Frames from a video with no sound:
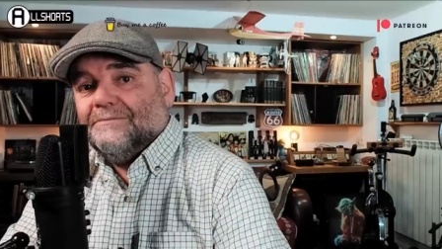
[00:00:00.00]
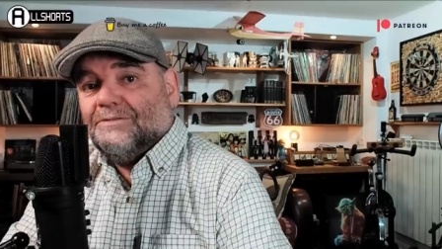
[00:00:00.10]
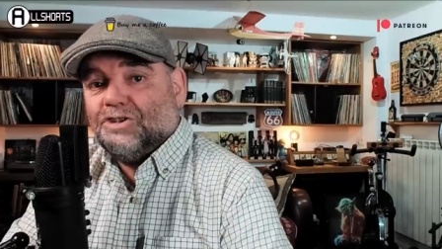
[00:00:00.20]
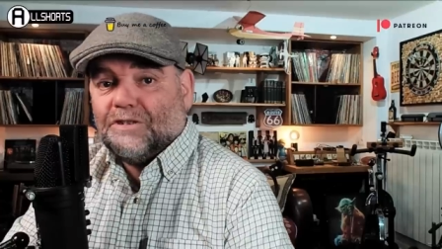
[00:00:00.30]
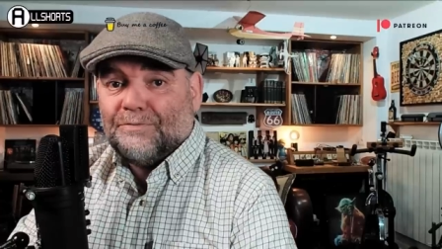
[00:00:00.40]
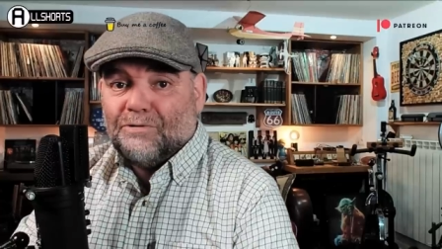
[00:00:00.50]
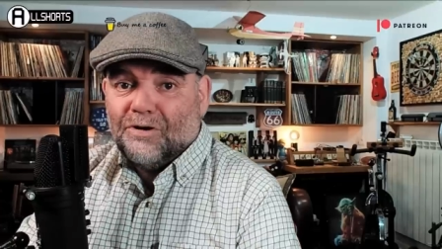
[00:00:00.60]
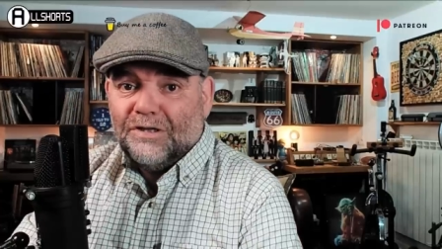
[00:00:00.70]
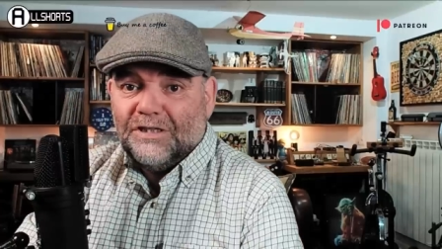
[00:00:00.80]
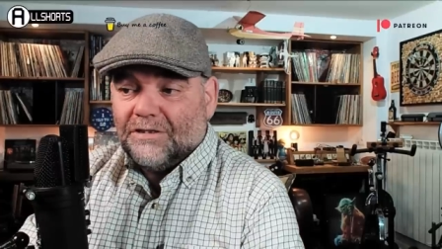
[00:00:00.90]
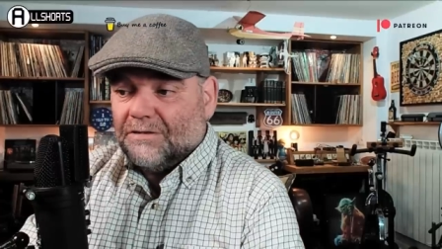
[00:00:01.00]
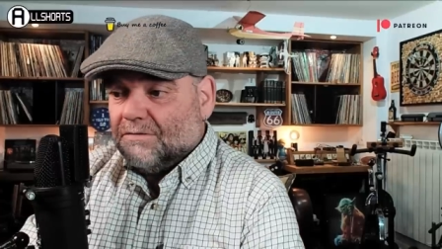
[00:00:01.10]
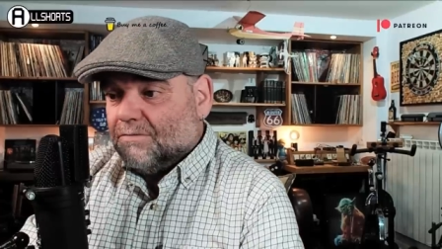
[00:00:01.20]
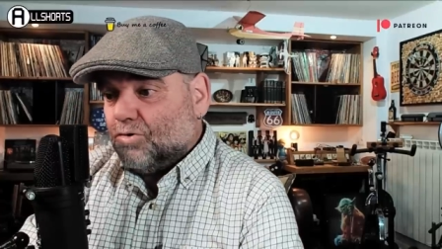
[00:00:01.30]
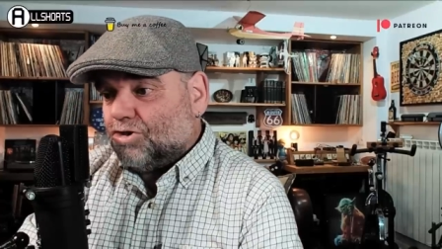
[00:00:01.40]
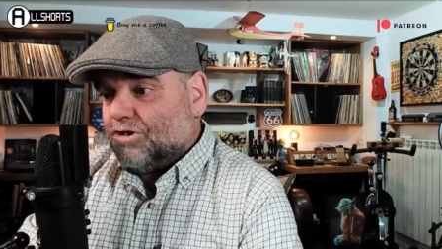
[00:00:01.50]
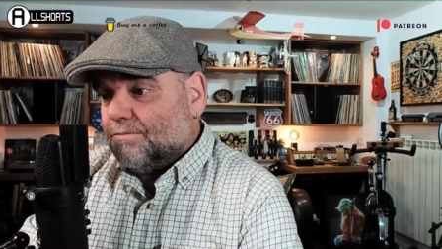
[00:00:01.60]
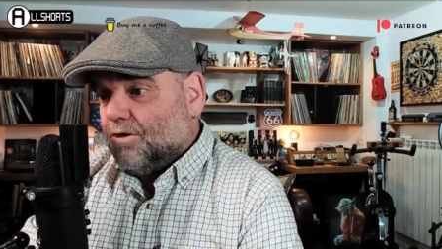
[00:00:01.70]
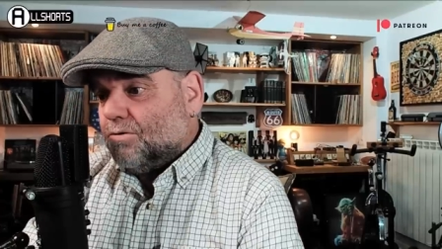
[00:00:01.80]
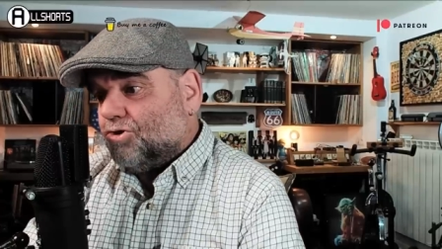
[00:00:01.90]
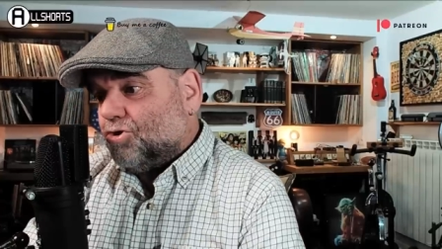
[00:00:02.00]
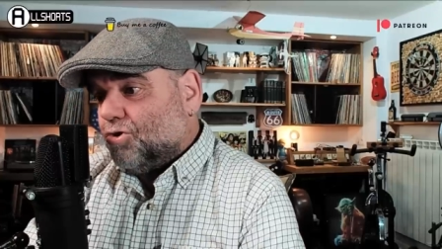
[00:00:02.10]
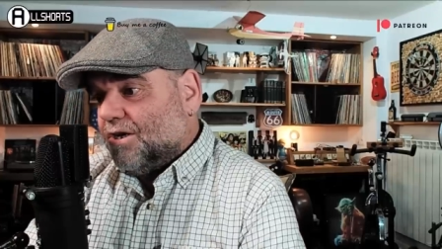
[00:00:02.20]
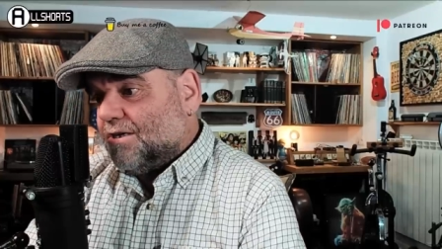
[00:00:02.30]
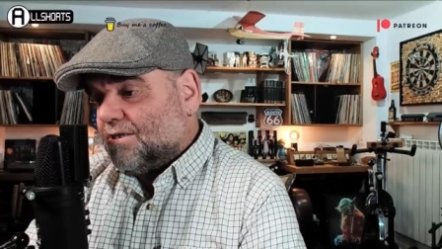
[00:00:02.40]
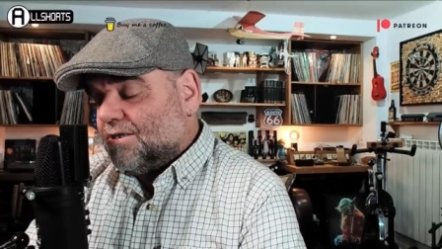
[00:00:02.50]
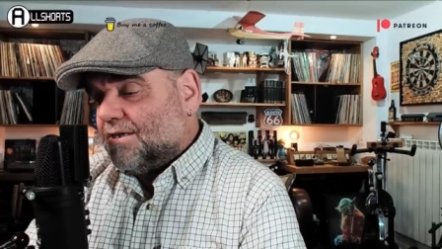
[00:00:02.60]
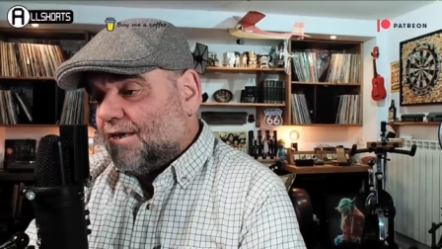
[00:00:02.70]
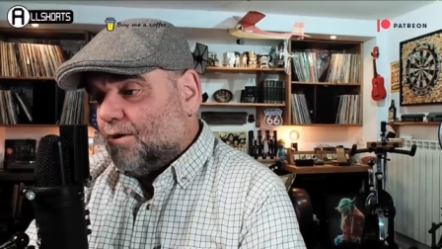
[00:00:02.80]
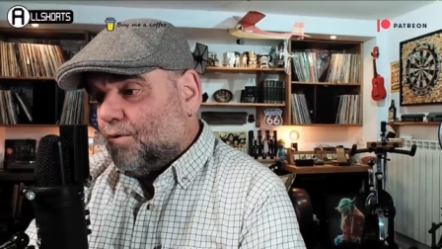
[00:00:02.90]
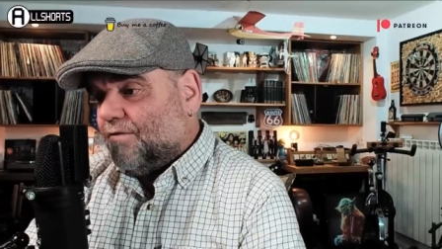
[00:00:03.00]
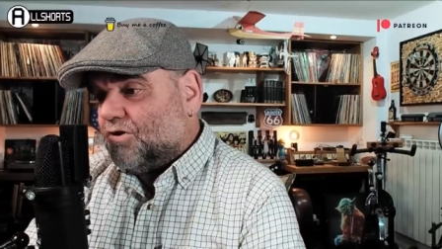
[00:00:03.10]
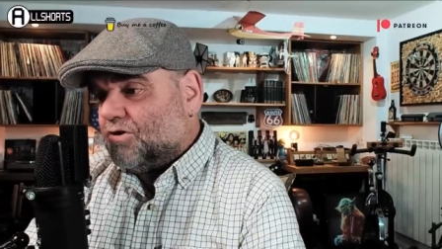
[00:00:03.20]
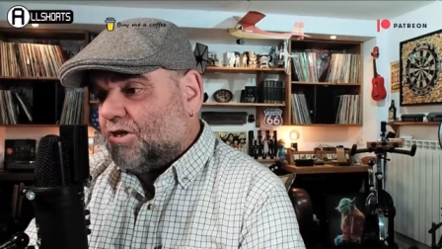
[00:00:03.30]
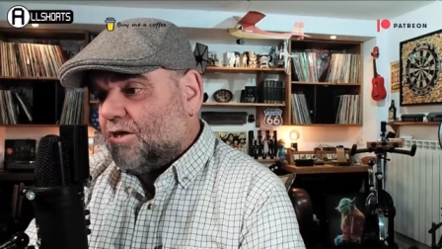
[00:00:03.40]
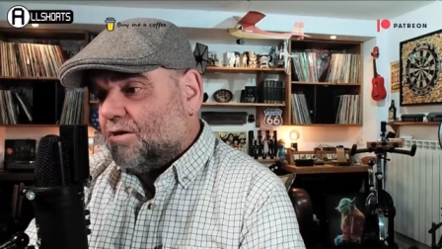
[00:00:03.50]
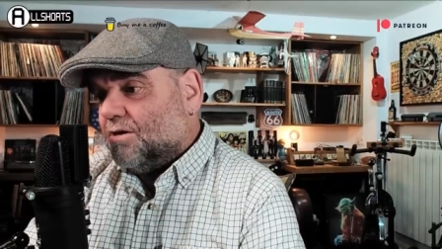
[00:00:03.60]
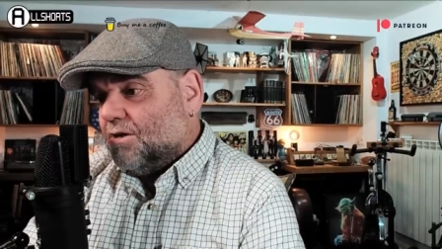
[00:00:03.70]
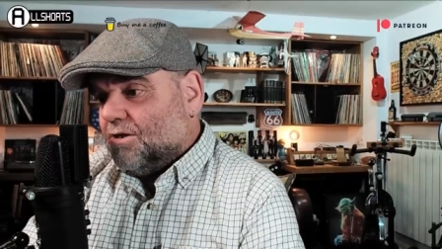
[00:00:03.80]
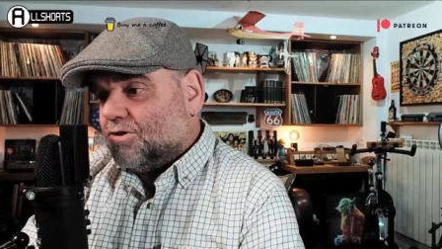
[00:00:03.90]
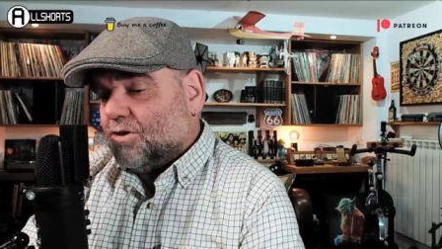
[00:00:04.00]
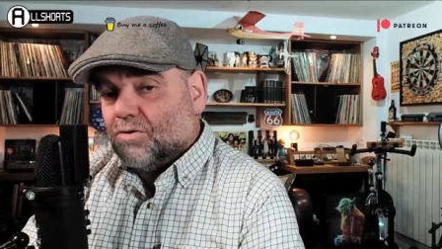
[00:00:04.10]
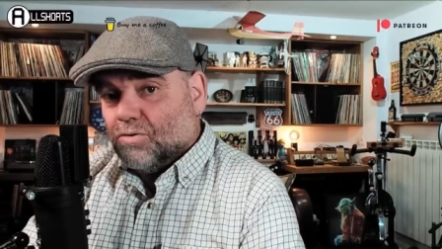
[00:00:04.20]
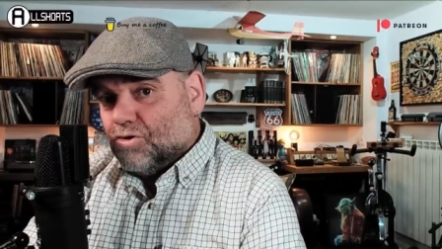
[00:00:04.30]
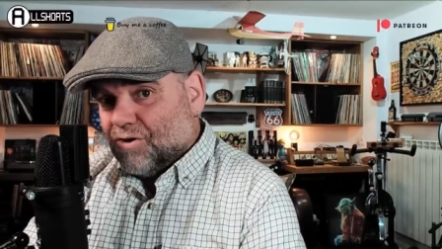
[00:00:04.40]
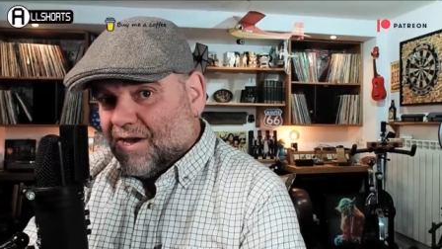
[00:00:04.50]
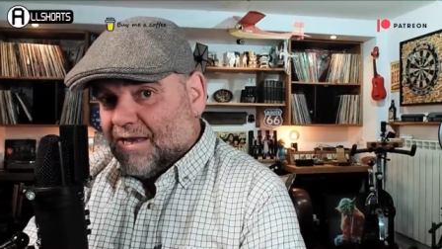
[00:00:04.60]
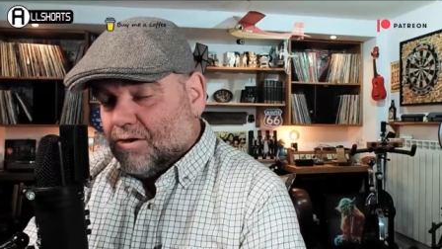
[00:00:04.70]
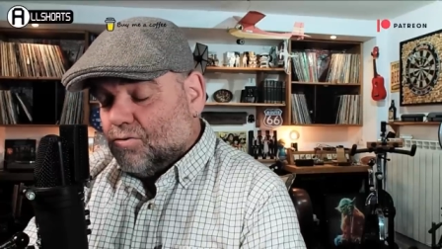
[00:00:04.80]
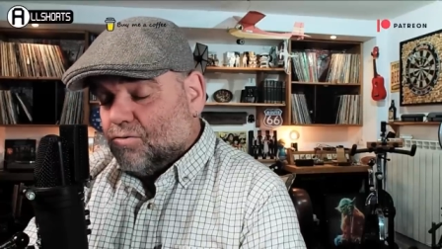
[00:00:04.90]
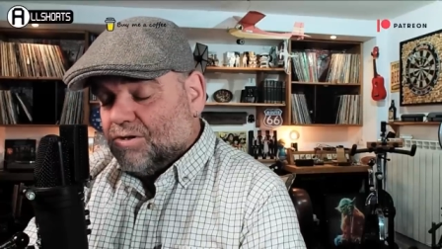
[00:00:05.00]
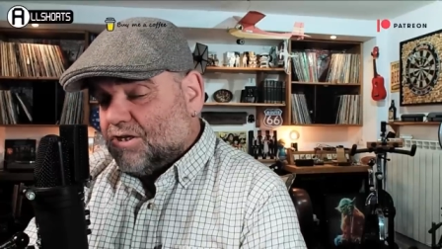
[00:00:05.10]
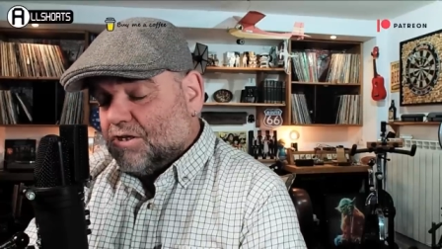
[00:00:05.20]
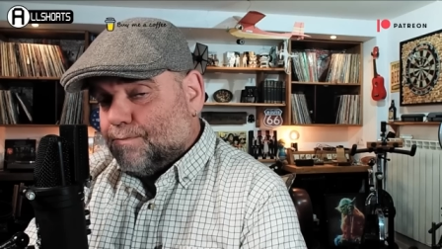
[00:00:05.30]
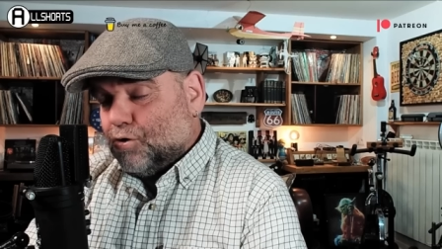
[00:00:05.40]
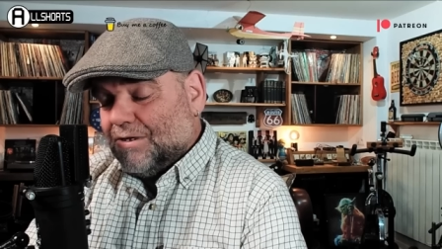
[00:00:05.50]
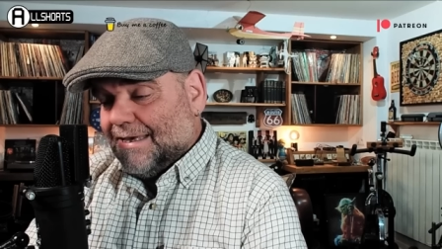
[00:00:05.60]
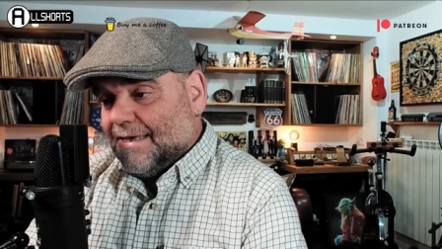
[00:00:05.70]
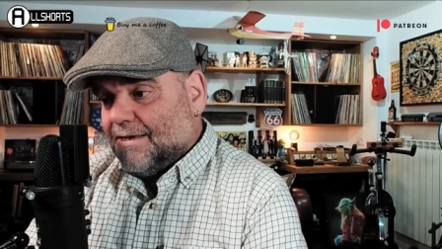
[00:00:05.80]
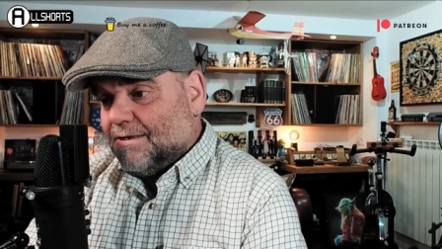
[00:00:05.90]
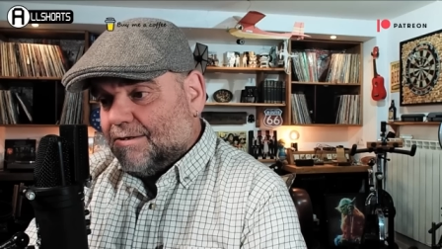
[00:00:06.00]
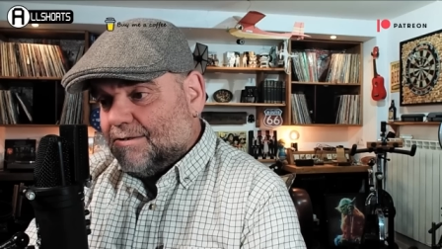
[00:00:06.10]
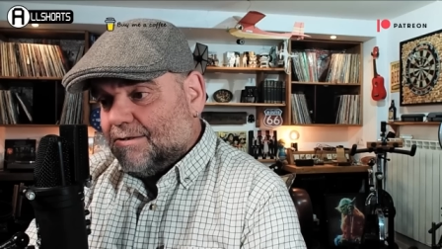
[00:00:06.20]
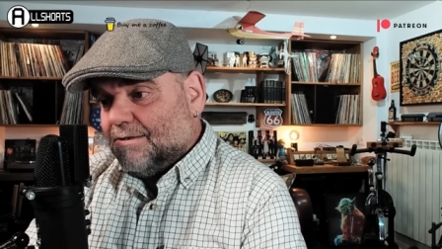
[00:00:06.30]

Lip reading: Not surprised watching him go jogging today with his so-called trainer, or is it his bodyguard? If